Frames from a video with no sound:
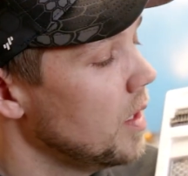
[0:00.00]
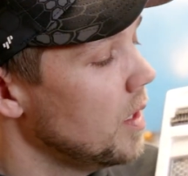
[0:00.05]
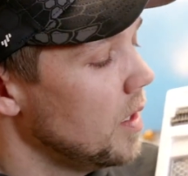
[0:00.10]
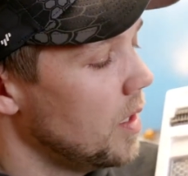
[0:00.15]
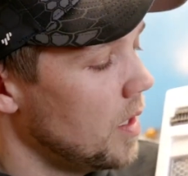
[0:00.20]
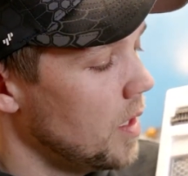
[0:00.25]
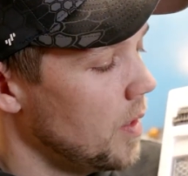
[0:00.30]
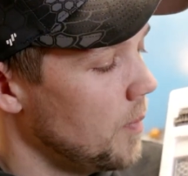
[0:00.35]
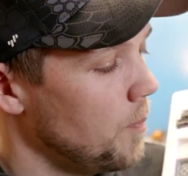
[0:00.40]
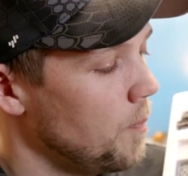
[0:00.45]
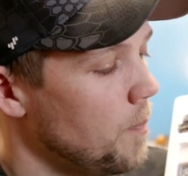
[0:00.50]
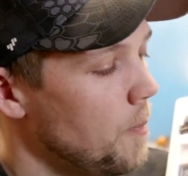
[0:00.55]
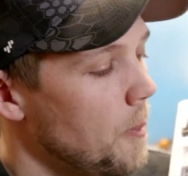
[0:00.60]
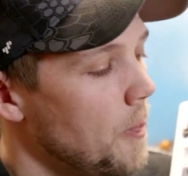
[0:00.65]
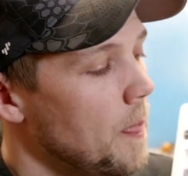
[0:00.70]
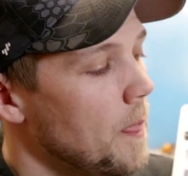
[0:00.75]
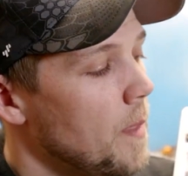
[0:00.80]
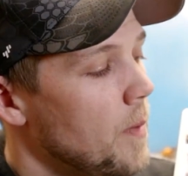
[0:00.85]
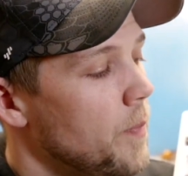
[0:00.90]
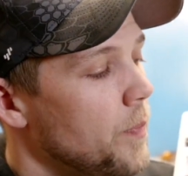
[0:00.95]

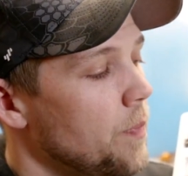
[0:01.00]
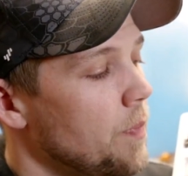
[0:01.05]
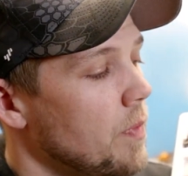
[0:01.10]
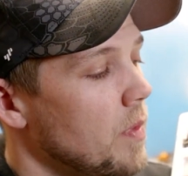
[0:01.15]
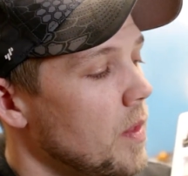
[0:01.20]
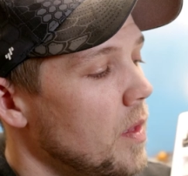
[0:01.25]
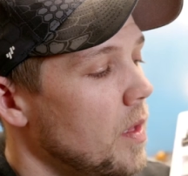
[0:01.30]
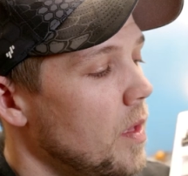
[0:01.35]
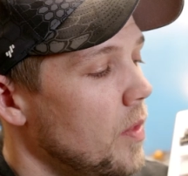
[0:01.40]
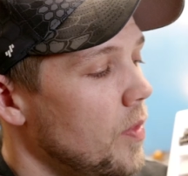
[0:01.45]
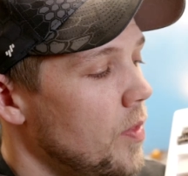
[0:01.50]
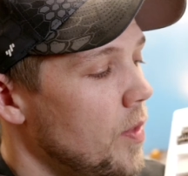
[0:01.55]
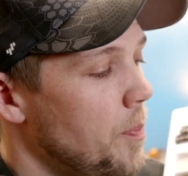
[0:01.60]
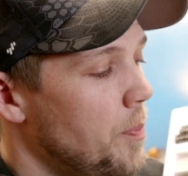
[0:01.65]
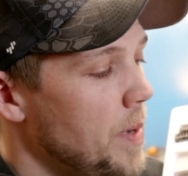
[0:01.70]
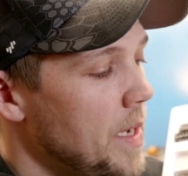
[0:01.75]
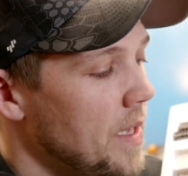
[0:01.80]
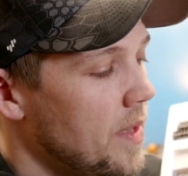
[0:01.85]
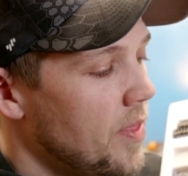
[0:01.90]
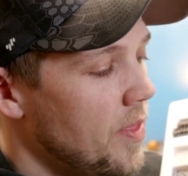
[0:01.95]
The
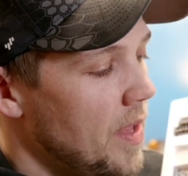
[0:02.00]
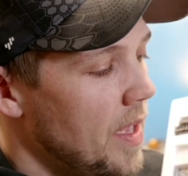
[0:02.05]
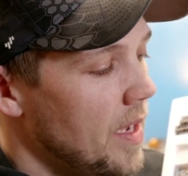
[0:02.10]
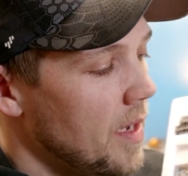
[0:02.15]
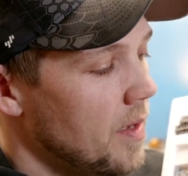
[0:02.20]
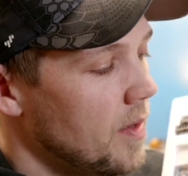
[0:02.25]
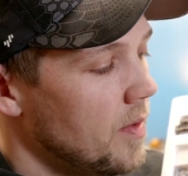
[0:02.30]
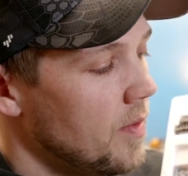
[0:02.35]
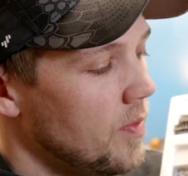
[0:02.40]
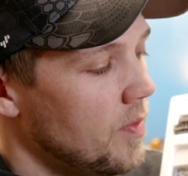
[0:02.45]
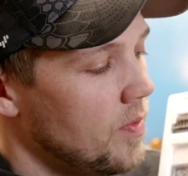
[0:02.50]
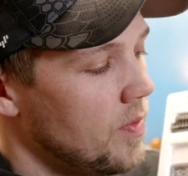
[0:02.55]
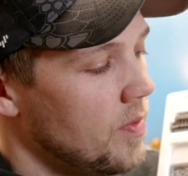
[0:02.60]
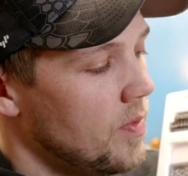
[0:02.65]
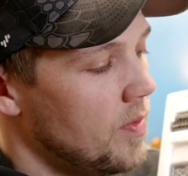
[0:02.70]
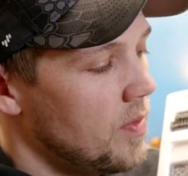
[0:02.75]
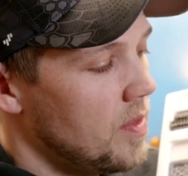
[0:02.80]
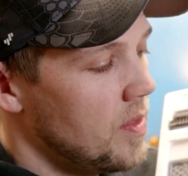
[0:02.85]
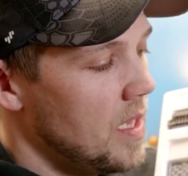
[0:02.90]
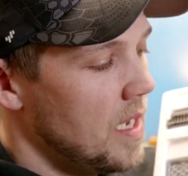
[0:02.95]
big thing
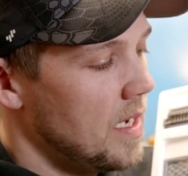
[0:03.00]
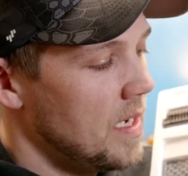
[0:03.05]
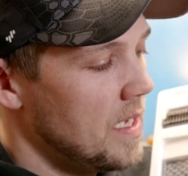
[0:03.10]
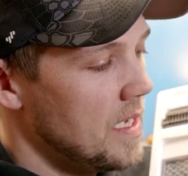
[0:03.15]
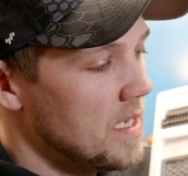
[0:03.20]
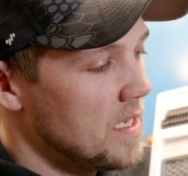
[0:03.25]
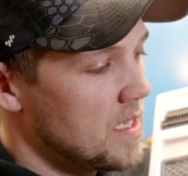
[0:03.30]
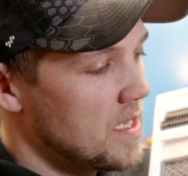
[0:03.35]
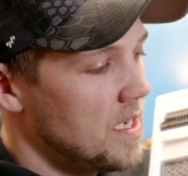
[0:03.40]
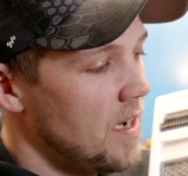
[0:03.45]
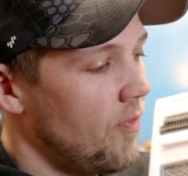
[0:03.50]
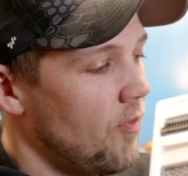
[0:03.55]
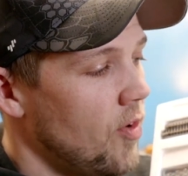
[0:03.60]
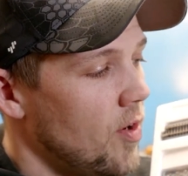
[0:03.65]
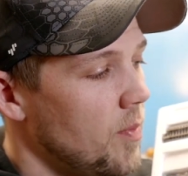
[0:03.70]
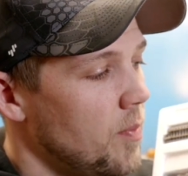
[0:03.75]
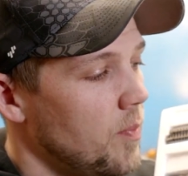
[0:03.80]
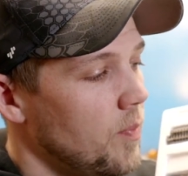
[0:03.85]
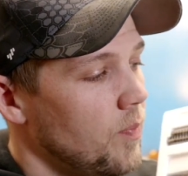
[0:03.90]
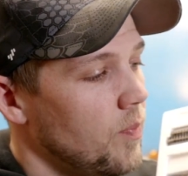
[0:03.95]
that is
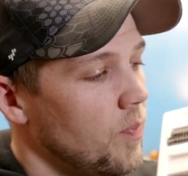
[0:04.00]
different